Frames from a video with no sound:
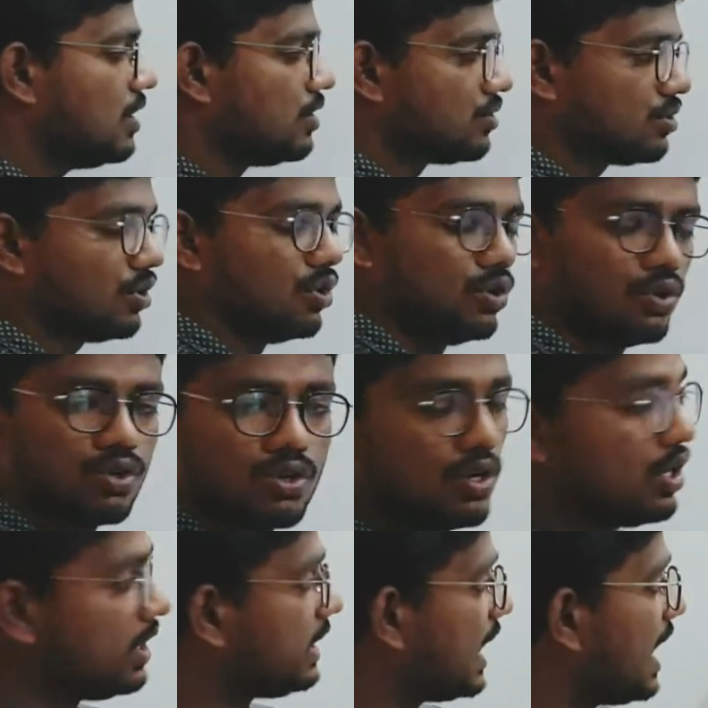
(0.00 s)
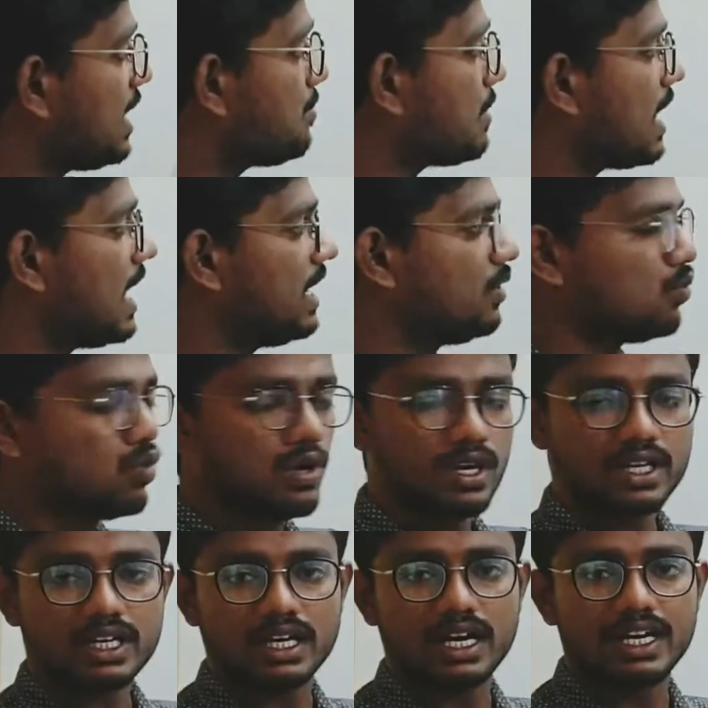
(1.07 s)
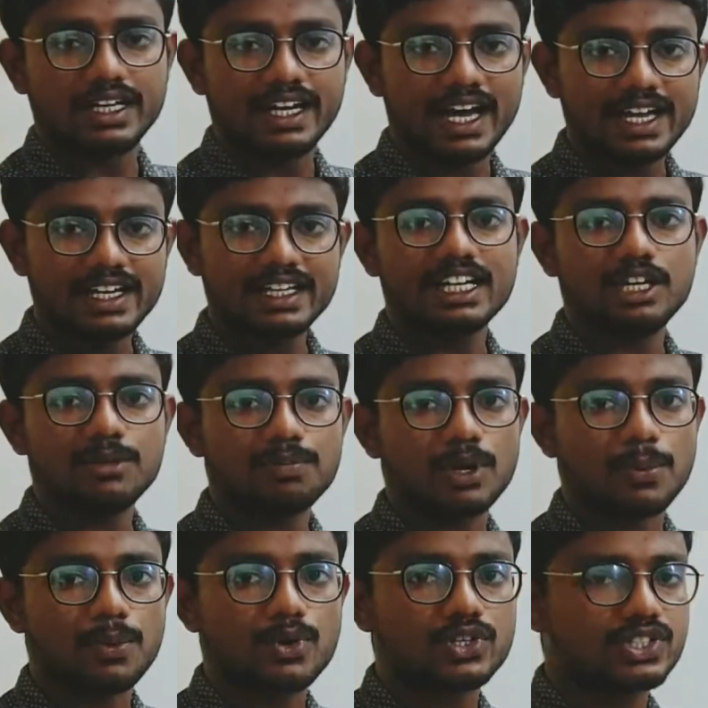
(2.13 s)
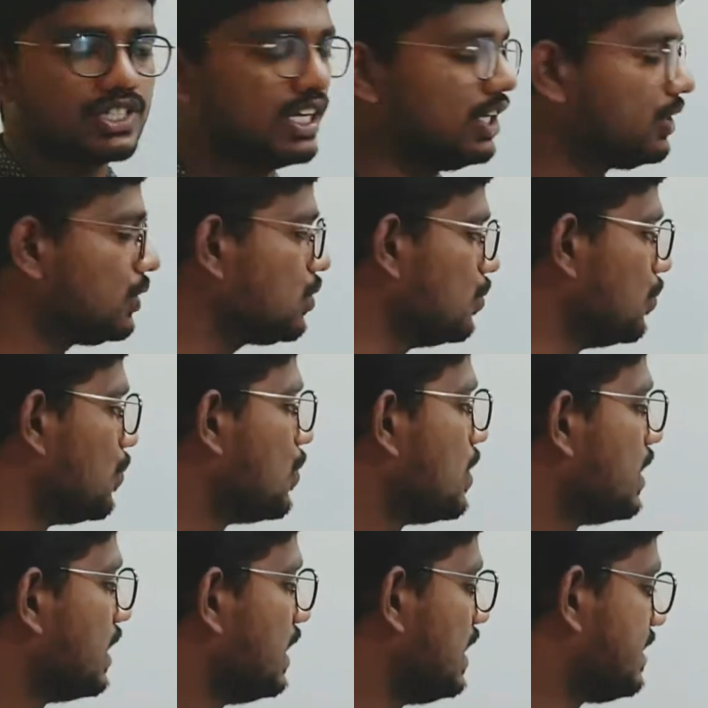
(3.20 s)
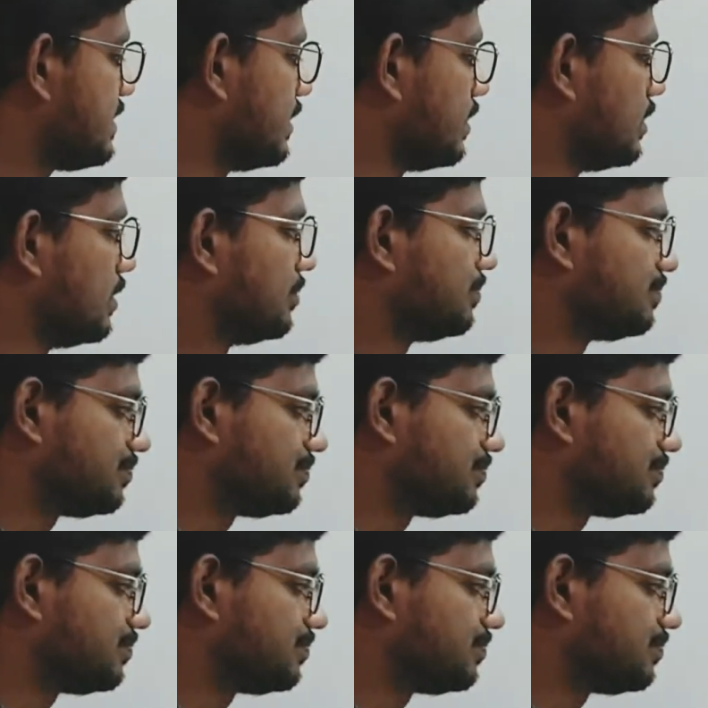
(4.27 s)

so time and work are directly proportional to each other.